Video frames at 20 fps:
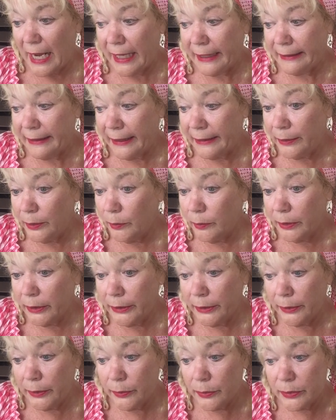and then you
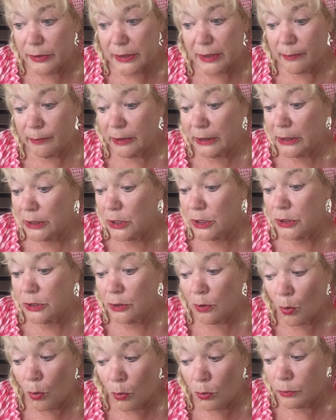can use them, and it's
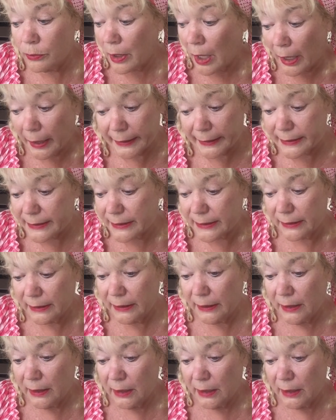so nice.